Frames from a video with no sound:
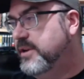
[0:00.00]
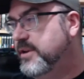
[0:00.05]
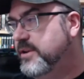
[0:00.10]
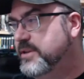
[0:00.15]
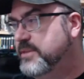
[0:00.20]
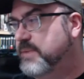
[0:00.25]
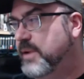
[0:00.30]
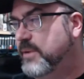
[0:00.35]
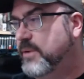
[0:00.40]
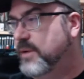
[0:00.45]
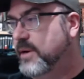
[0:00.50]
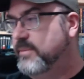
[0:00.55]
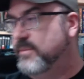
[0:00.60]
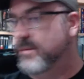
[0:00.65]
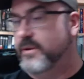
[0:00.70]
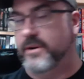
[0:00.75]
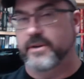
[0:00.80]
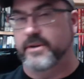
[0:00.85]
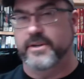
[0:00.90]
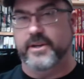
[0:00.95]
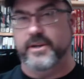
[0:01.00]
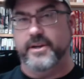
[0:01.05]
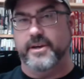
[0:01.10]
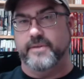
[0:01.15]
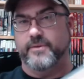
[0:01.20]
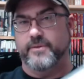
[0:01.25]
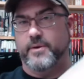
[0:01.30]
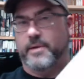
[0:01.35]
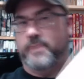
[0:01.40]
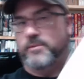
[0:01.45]
I am going to use my
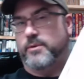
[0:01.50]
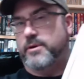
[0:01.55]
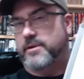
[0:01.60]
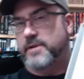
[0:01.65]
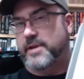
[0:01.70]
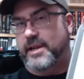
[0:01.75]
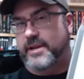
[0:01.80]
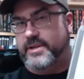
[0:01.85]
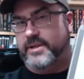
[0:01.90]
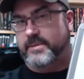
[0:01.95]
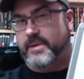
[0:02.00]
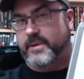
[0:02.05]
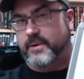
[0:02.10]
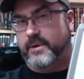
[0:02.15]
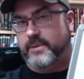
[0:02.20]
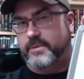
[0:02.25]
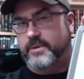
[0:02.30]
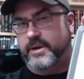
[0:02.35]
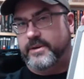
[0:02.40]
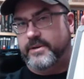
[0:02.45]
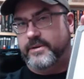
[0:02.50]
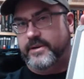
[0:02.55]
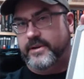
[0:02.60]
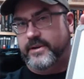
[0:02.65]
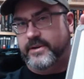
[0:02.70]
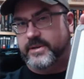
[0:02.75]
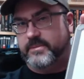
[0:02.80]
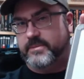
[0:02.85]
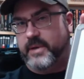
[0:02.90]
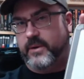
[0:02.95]
whiteboard. See my whiteboard. Can you see my
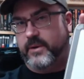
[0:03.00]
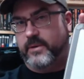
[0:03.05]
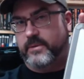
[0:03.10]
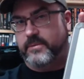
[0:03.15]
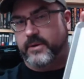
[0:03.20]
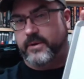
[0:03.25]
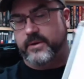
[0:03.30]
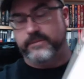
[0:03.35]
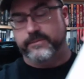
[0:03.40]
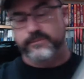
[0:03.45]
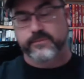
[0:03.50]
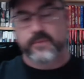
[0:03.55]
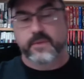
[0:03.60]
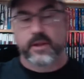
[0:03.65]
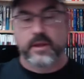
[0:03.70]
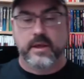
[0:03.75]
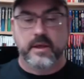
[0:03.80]
whiteboard? This is my whiteboard.